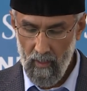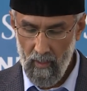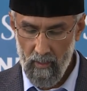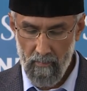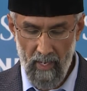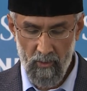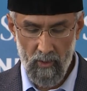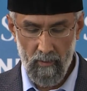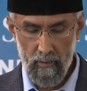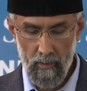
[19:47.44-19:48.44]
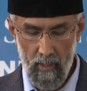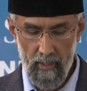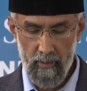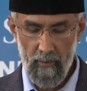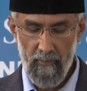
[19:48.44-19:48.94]
it mentions
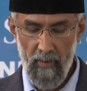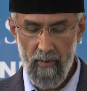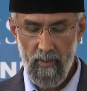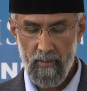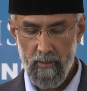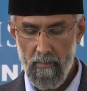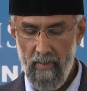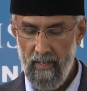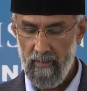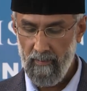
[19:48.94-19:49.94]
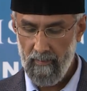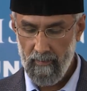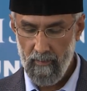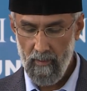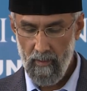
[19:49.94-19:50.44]
knowledge of various
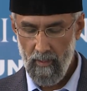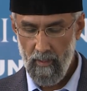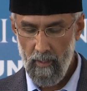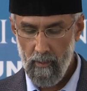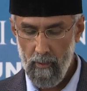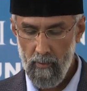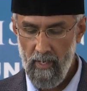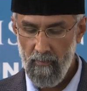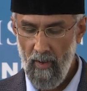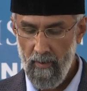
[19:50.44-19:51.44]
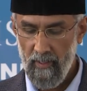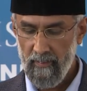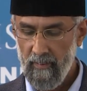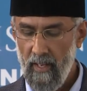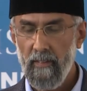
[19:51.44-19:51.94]
domains, including various
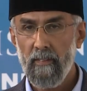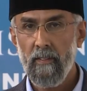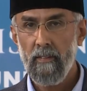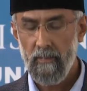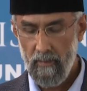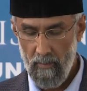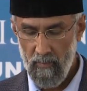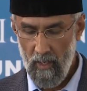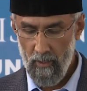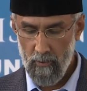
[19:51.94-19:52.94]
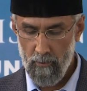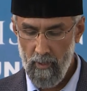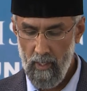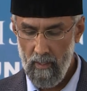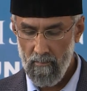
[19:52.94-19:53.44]
sciences,
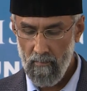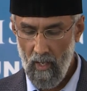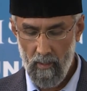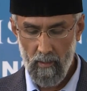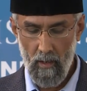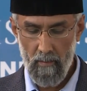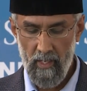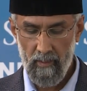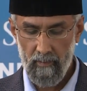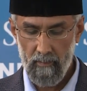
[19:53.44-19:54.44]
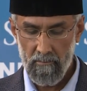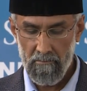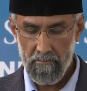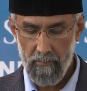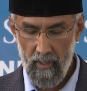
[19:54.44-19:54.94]
history, economics,
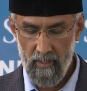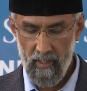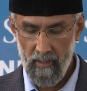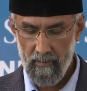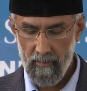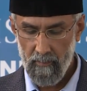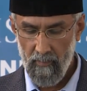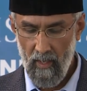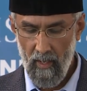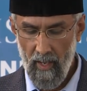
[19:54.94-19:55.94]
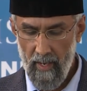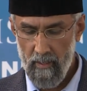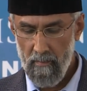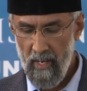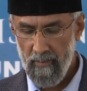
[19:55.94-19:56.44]
politics, and
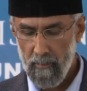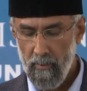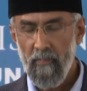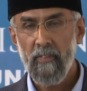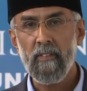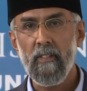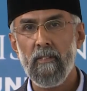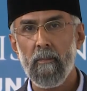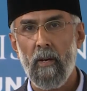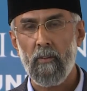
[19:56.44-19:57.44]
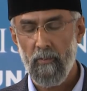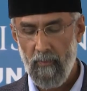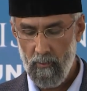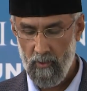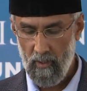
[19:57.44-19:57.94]
it makes prophecies about the
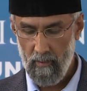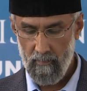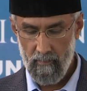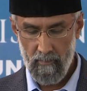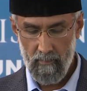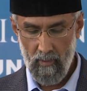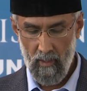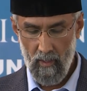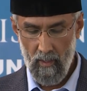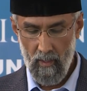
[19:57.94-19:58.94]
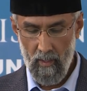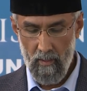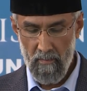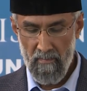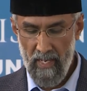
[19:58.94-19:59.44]
future.
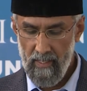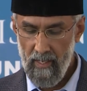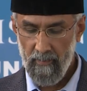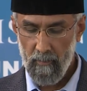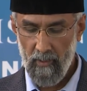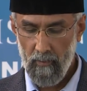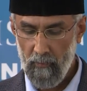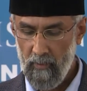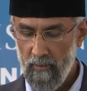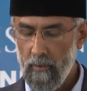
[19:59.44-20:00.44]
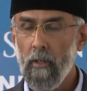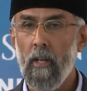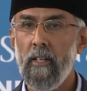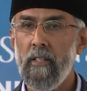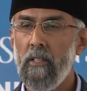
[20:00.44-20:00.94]
Many aspects of this
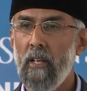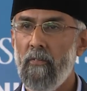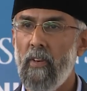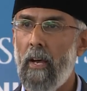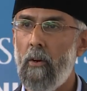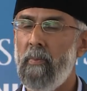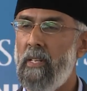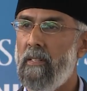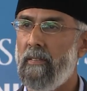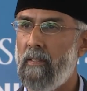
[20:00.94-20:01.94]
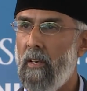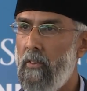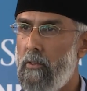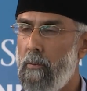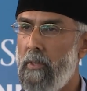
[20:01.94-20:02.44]
knowledge have now been
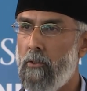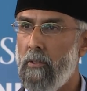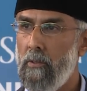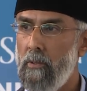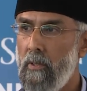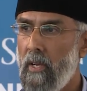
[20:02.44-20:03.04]
discovered to be true,